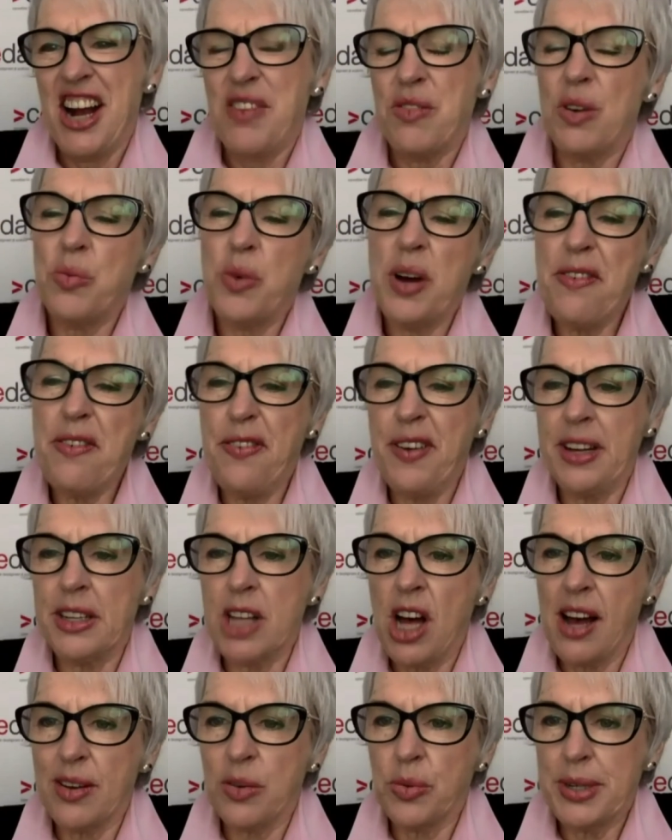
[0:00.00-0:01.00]
Well, we feel
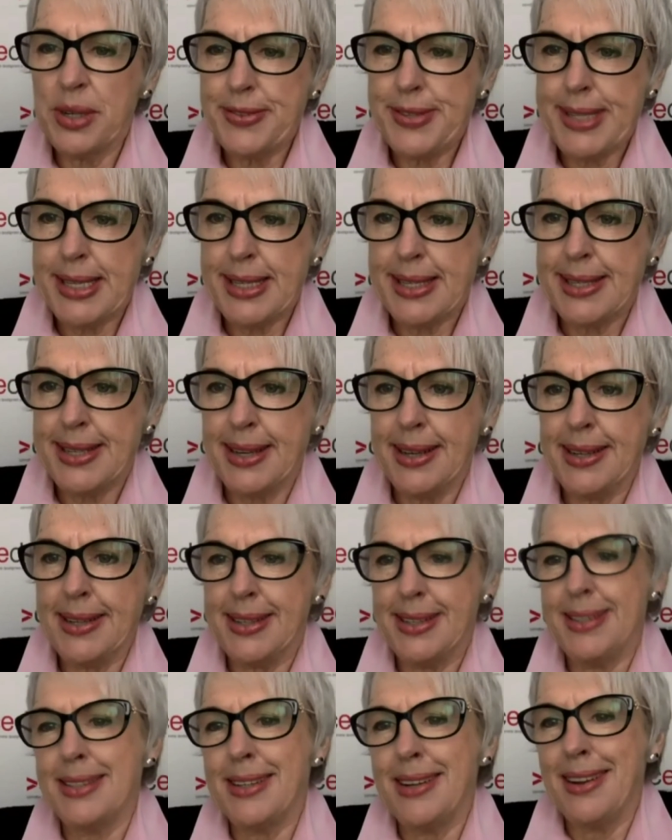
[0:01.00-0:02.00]
like we've
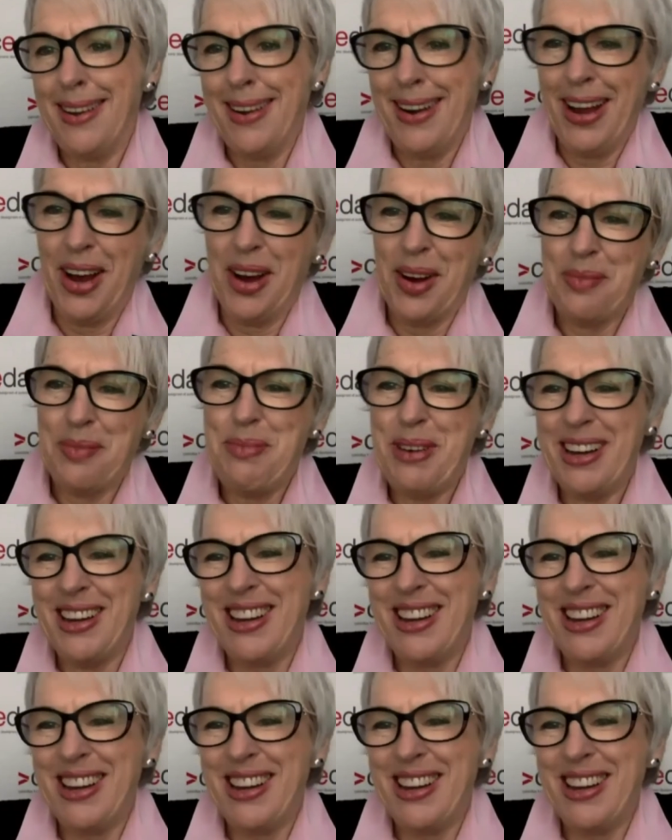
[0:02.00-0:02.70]
seceded, but